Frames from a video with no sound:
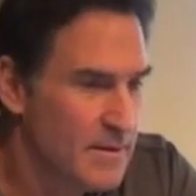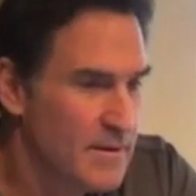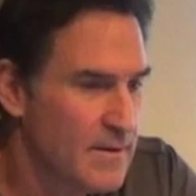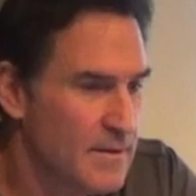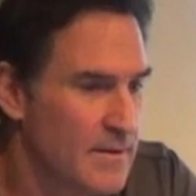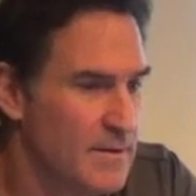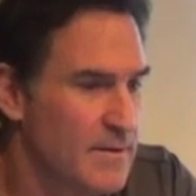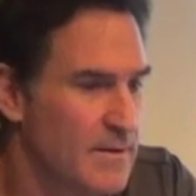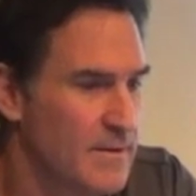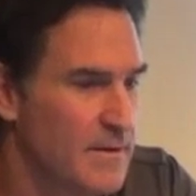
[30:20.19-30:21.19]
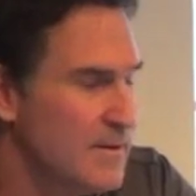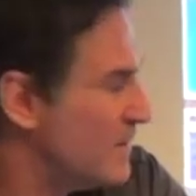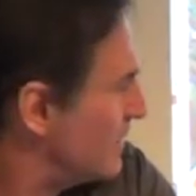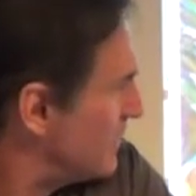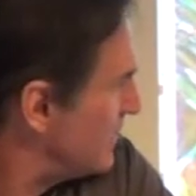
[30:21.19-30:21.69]
that one had a light
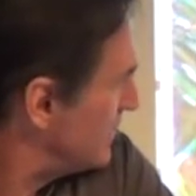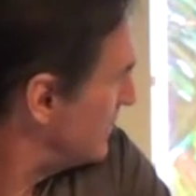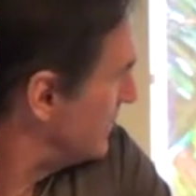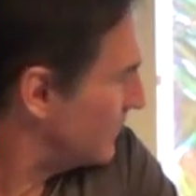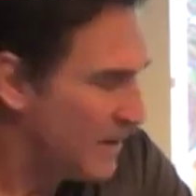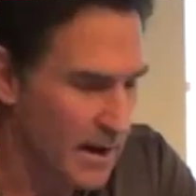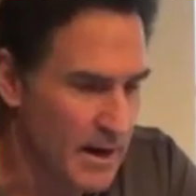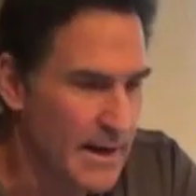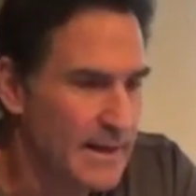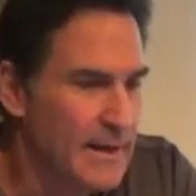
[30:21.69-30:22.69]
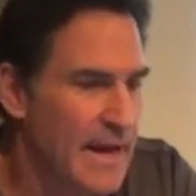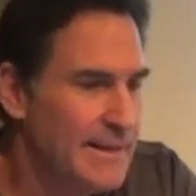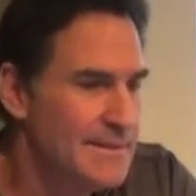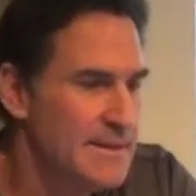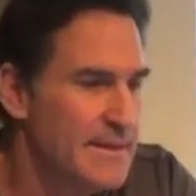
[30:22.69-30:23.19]
background. All right,
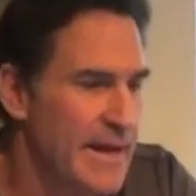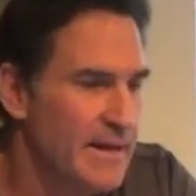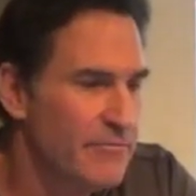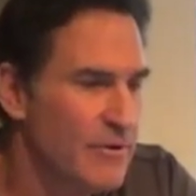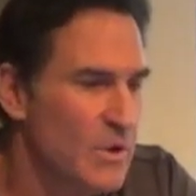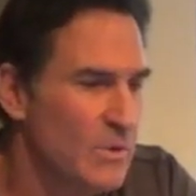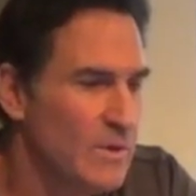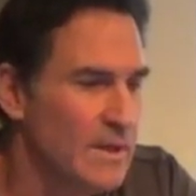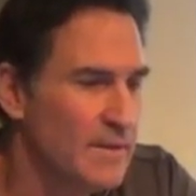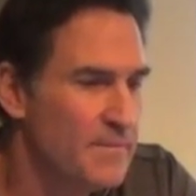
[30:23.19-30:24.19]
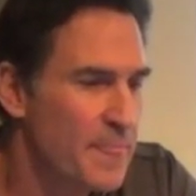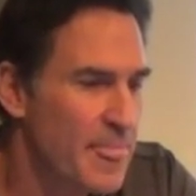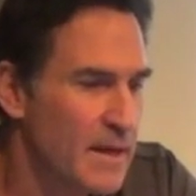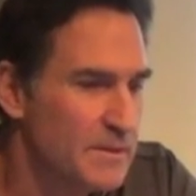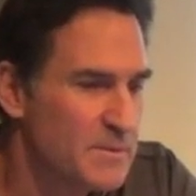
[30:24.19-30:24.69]
that is a native Kuna.
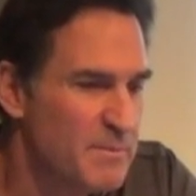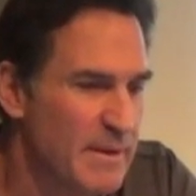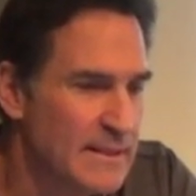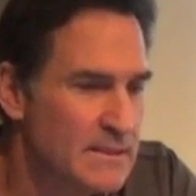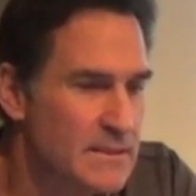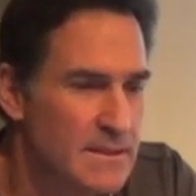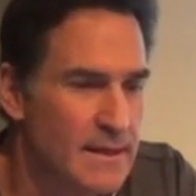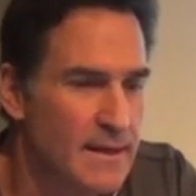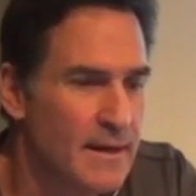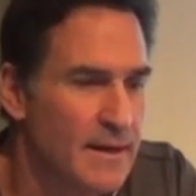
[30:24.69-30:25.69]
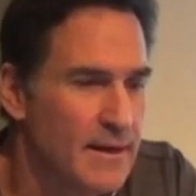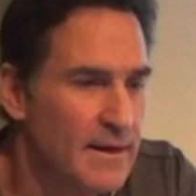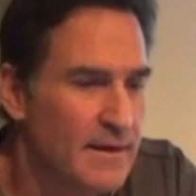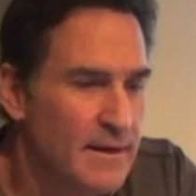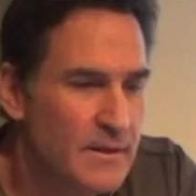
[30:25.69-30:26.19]
I spent uh,
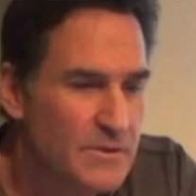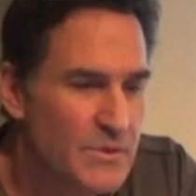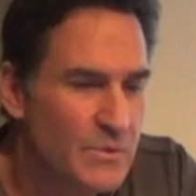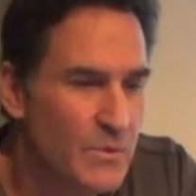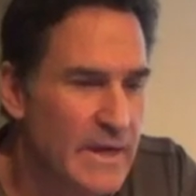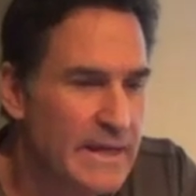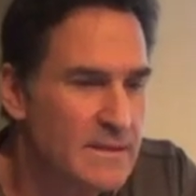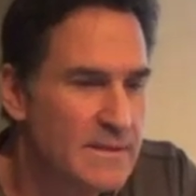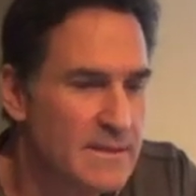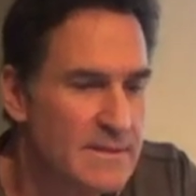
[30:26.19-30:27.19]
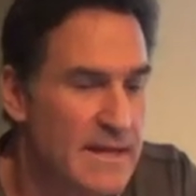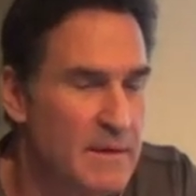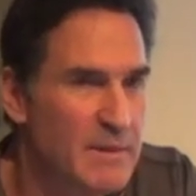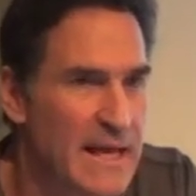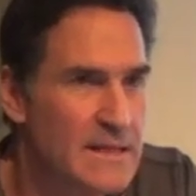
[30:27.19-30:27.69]
two weeks in the
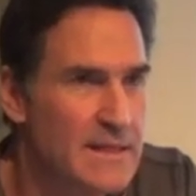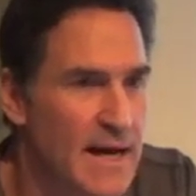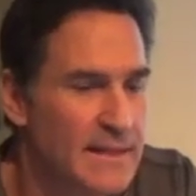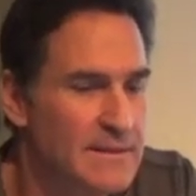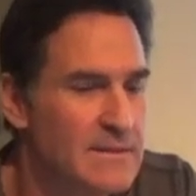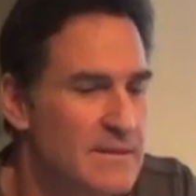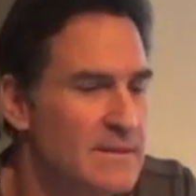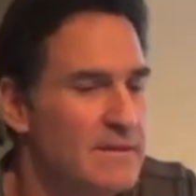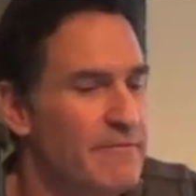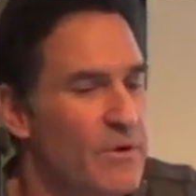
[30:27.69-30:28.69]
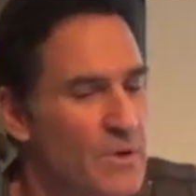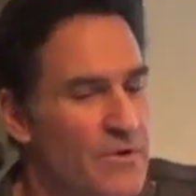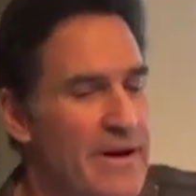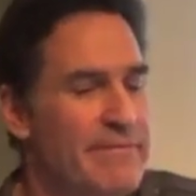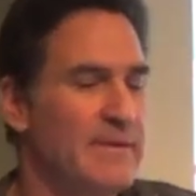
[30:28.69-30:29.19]
San Blas Islands
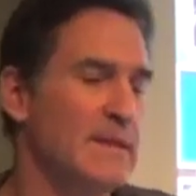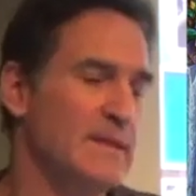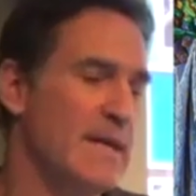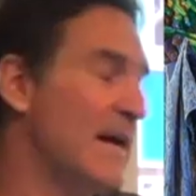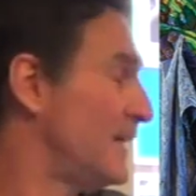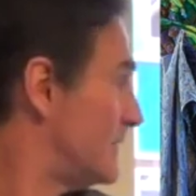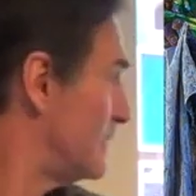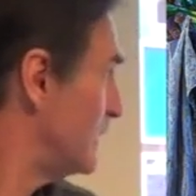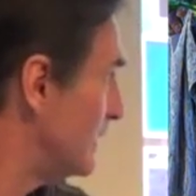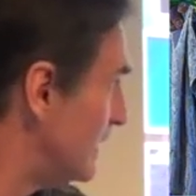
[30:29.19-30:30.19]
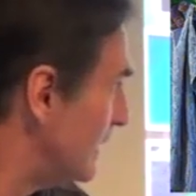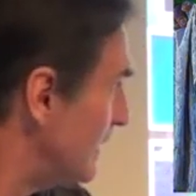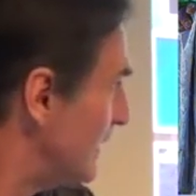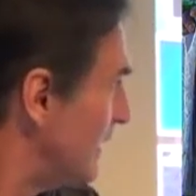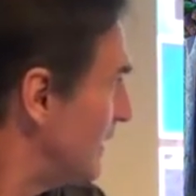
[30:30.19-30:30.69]
photographing these guys.
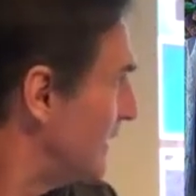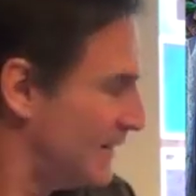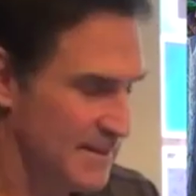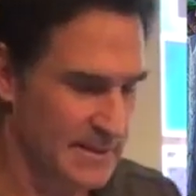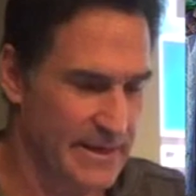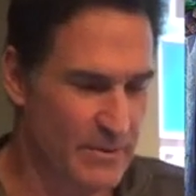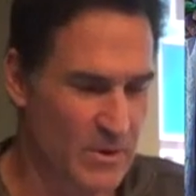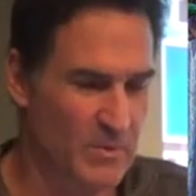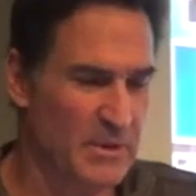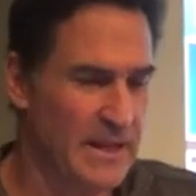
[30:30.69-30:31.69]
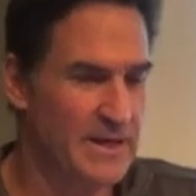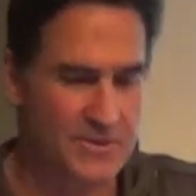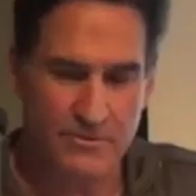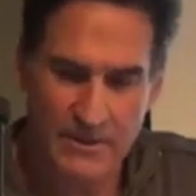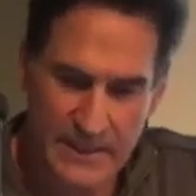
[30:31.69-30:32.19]
They were a
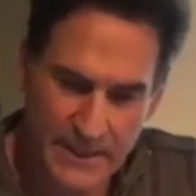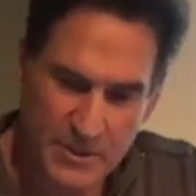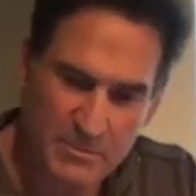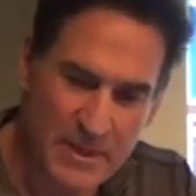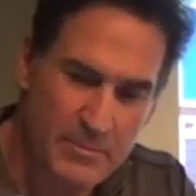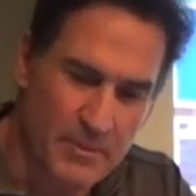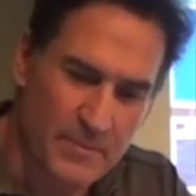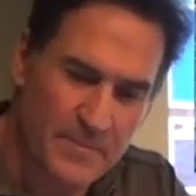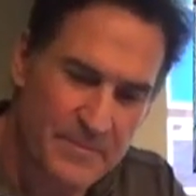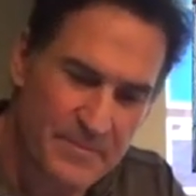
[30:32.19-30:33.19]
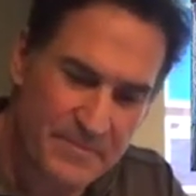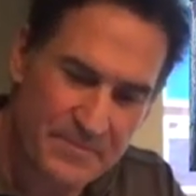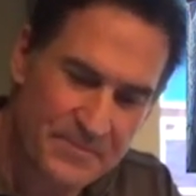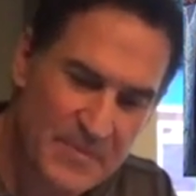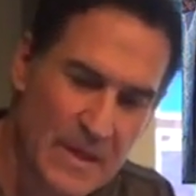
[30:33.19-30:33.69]
pleasure, really good people.
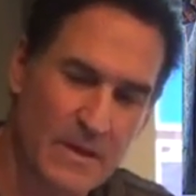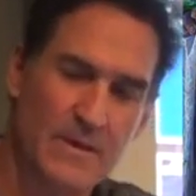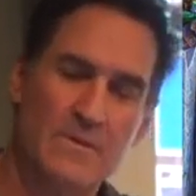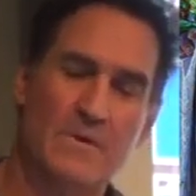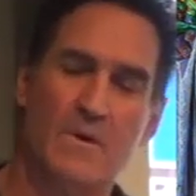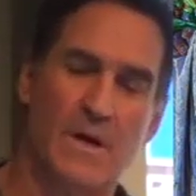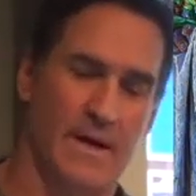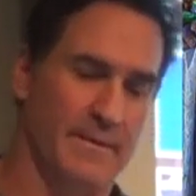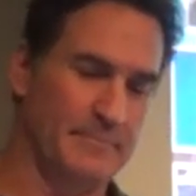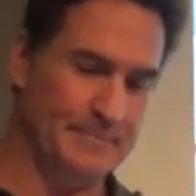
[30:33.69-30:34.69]
Okay.